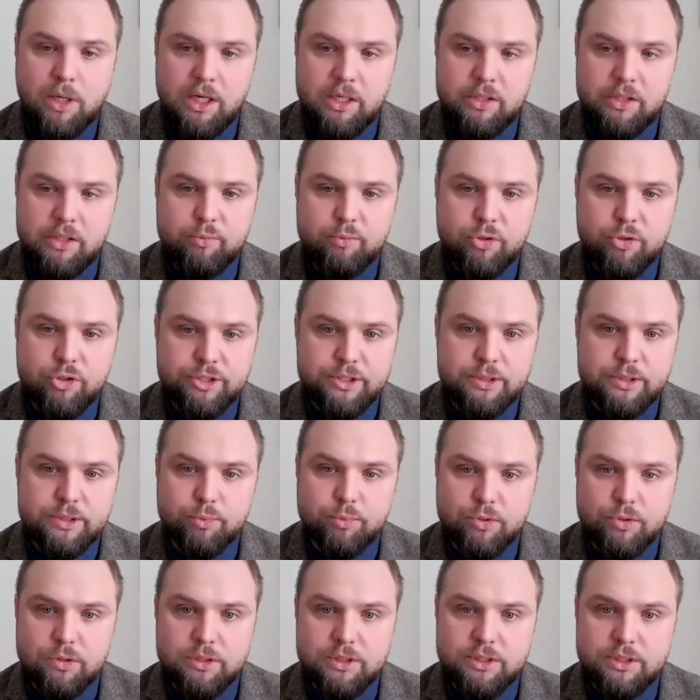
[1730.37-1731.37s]
onboarding
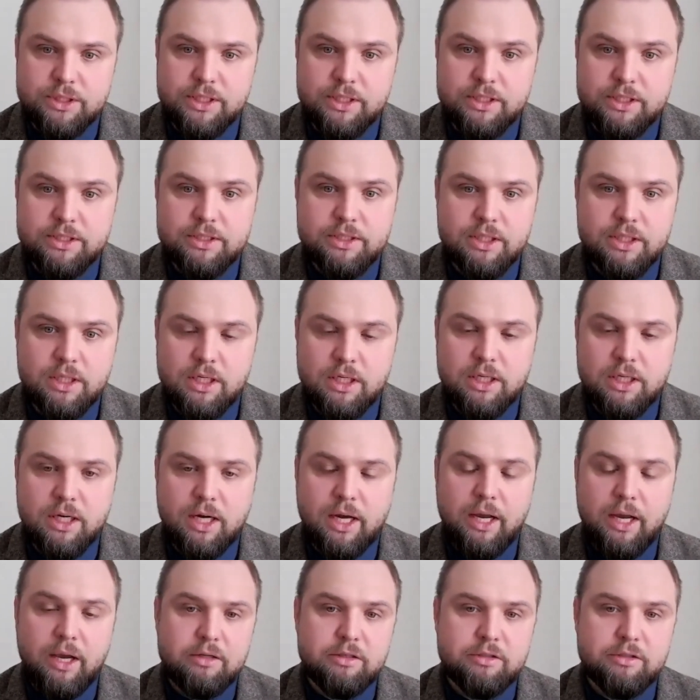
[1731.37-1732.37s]
process. I
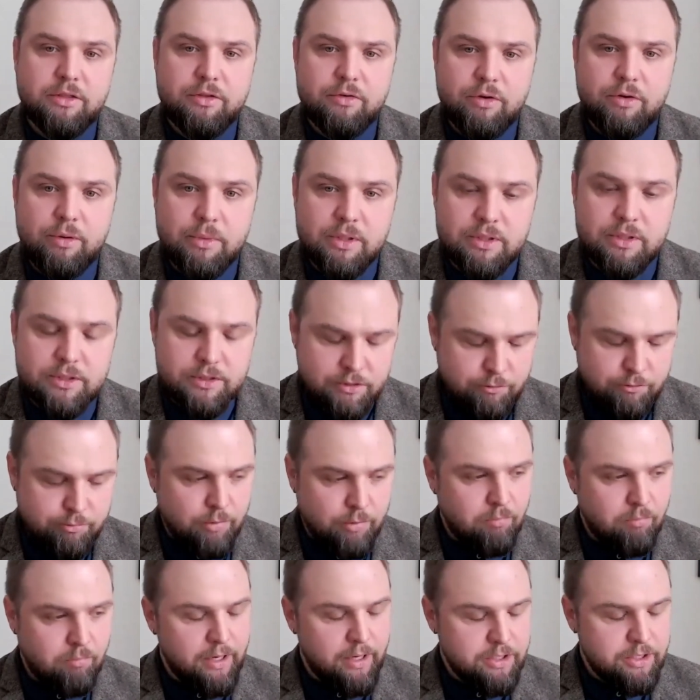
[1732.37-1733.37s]
had the 3 months of
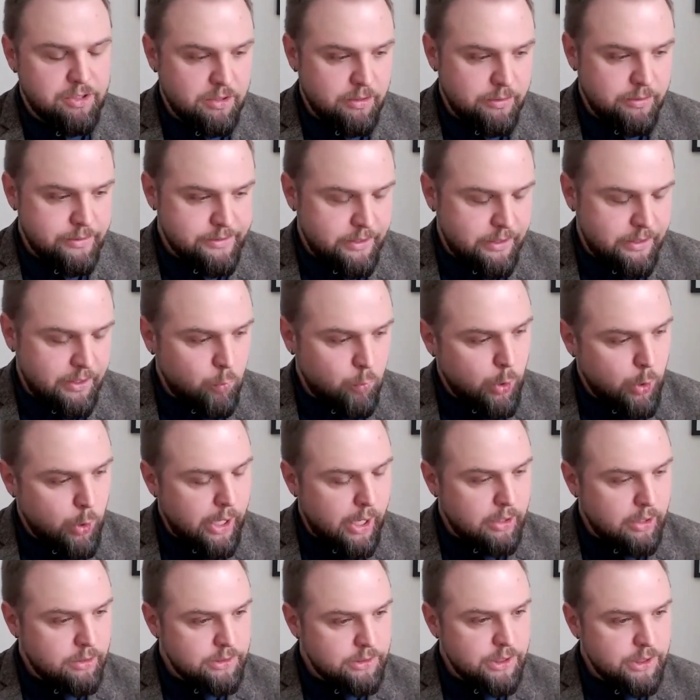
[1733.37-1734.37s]
probation as anyone
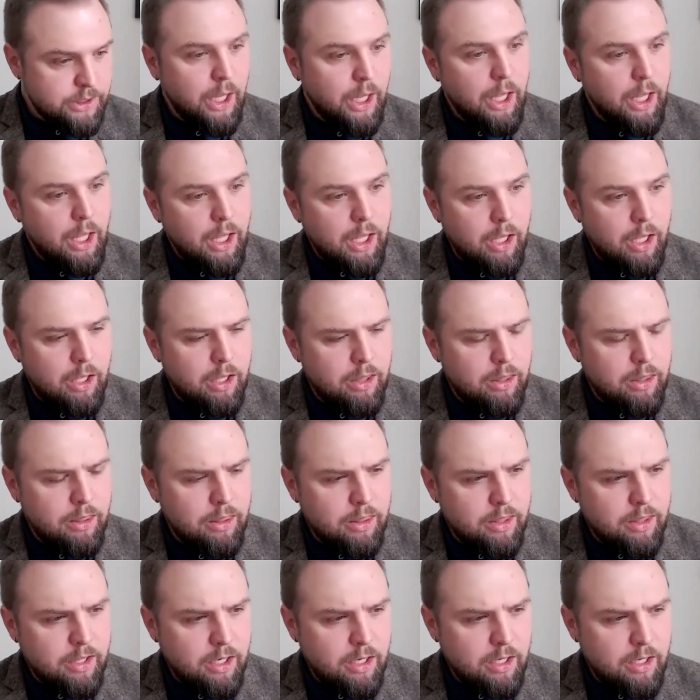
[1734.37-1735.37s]
else. And
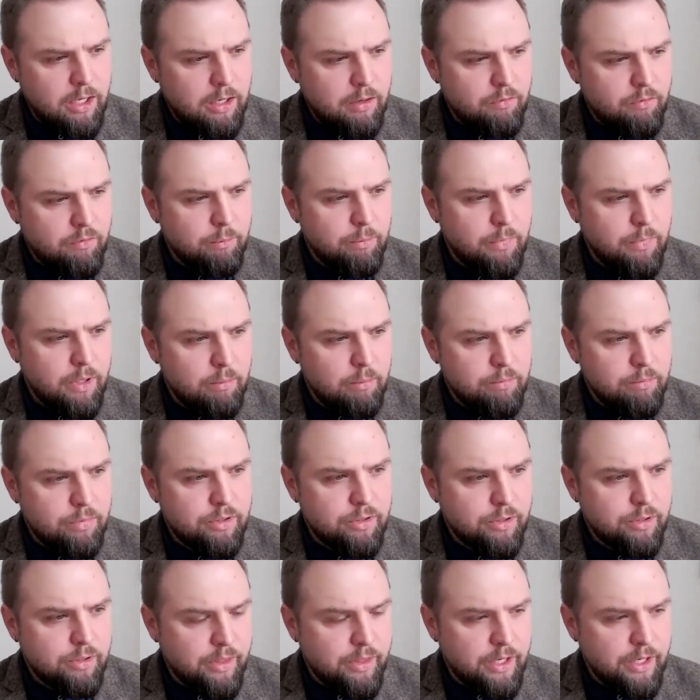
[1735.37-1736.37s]
then I remember
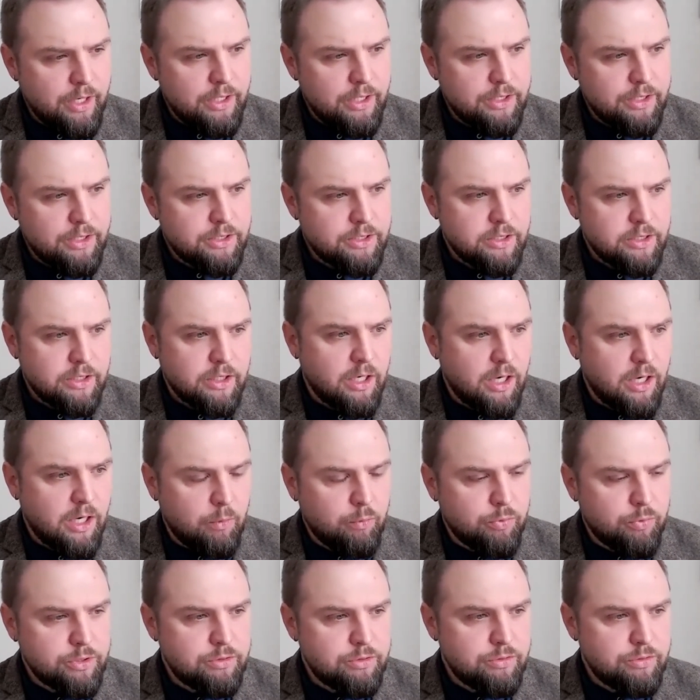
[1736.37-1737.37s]
that I
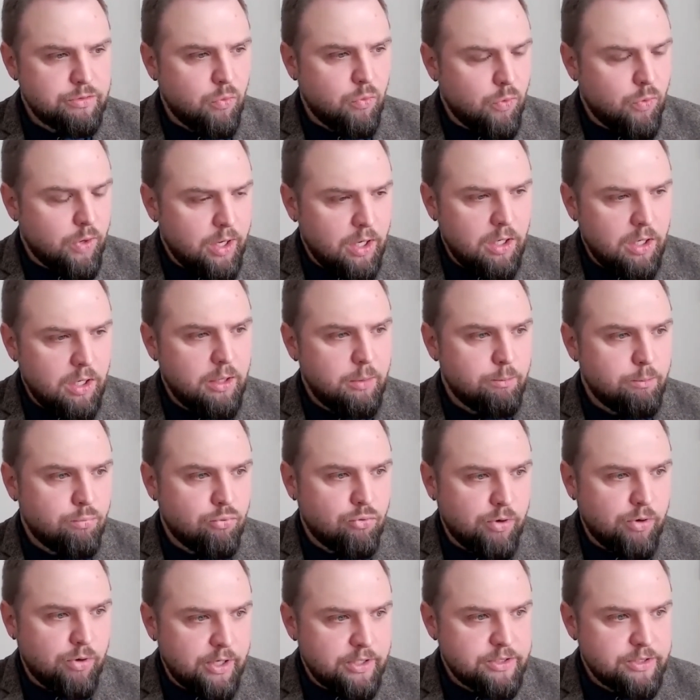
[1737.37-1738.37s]
was really
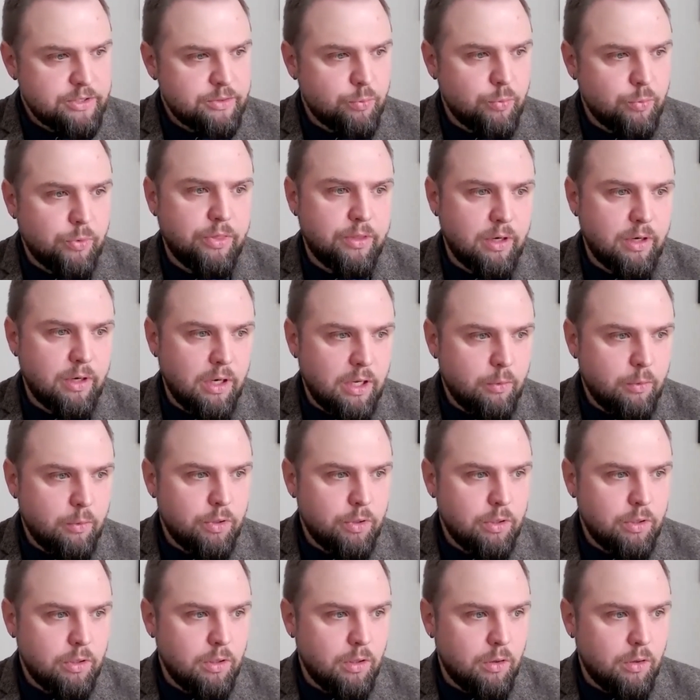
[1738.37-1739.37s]
impressed with the
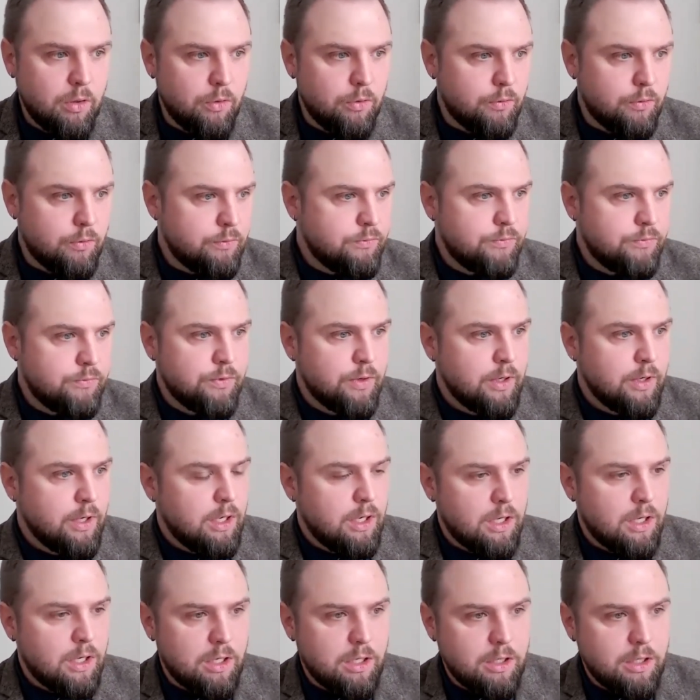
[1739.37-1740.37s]
level of
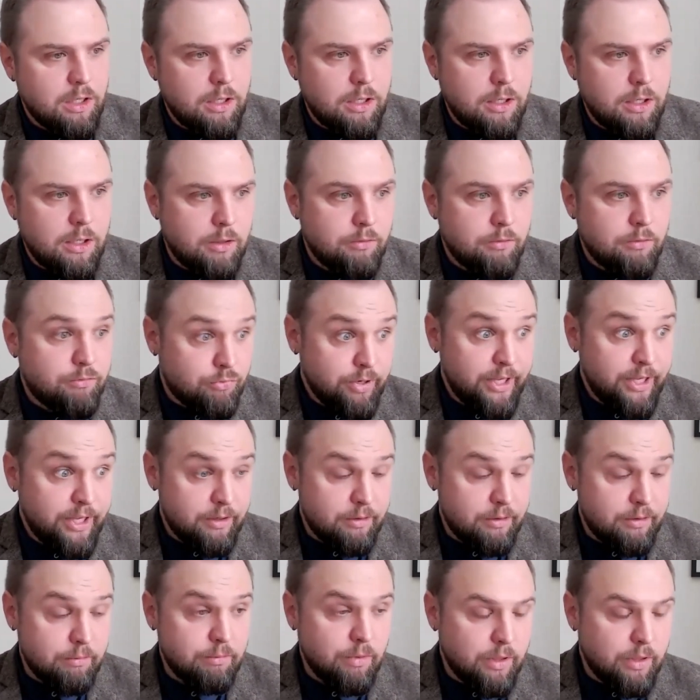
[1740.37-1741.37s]

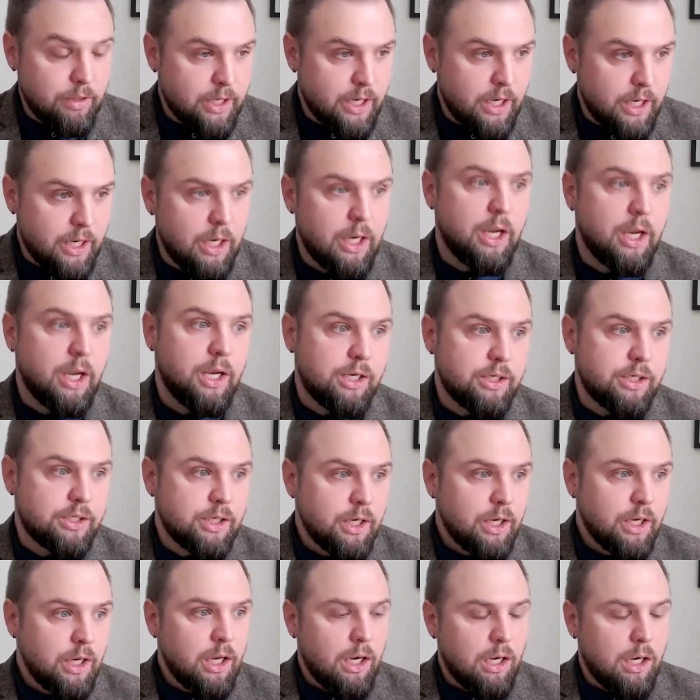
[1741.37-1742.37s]
freedom that I had.
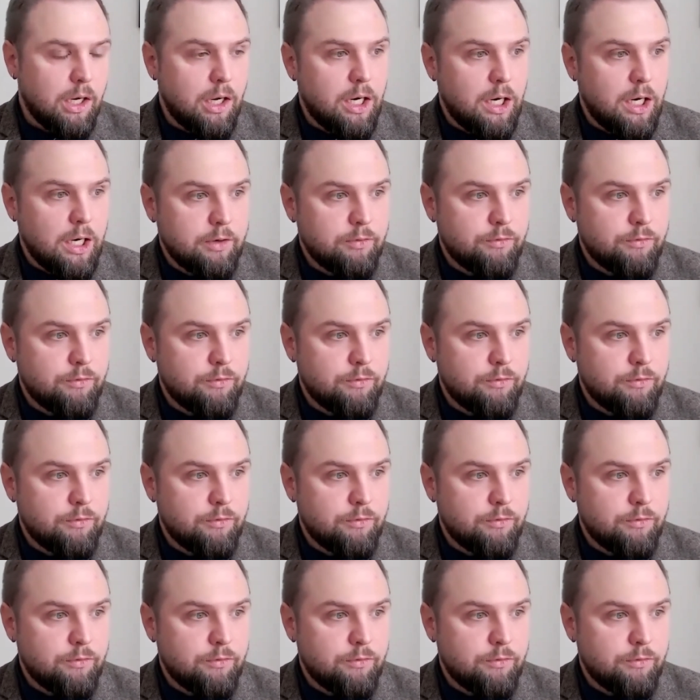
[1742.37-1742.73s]
Like